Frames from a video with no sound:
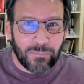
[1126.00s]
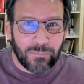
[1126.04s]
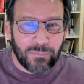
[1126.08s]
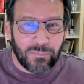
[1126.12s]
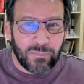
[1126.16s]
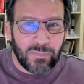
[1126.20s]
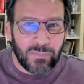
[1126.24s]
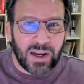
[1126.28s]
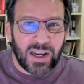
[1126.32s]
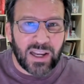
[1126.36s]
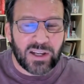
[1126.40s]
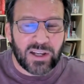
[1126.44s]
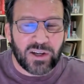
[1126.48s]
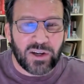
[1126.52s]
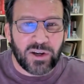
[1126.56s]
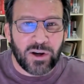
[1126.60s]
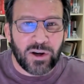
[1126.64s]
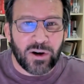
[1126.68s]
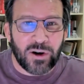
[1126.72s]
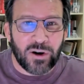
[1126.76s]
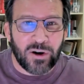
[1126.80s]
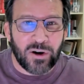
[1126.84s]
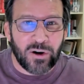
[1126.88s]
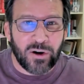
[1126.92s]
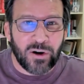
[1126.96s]
Look at
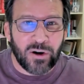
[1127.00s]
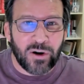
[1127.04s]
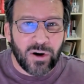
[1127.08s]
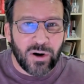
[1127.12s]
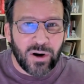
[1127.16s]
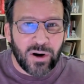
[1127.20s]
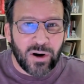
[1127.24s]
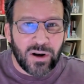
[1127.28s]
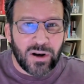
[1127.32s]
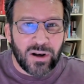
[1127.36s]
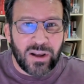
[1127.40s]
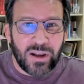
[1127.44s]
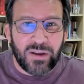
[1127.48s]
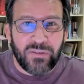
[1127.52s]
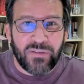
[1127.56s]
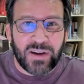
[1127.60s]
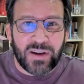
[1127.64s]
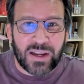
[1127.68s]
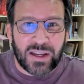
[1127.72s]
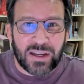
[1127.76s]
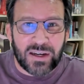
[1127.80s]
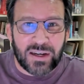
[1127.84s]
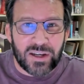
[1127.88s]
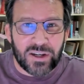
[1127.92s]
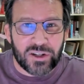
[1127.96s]
your living
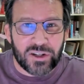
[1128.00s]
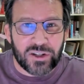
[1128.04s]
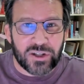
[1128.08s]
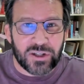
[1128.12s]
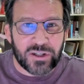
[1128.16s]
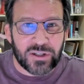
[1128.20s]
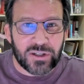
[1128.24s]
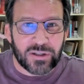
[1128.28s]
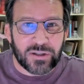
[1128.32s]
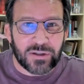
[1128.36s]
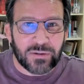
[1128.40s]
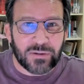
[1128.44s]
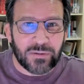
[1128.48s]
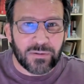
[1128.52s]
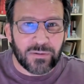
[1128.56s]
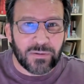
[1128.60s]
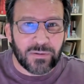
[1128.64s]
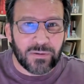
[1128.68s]
conditions.